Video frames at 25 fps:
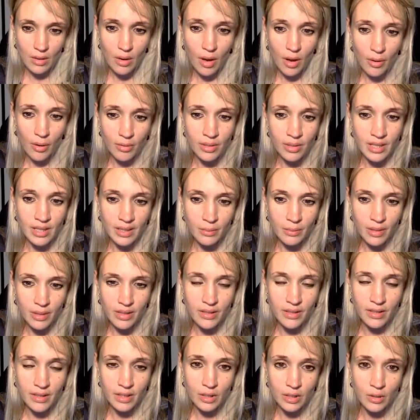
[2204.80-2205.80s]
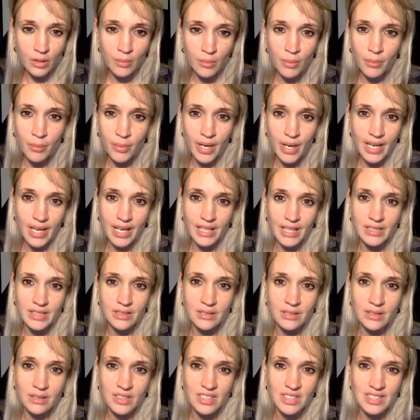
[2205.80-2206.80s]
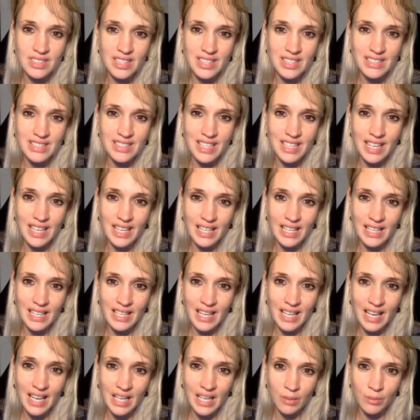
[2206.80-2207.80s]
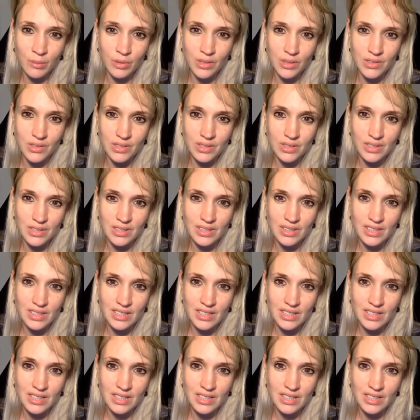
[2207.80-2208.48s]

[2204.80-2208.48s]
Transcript: only with the human brain. I do not see this in any animals.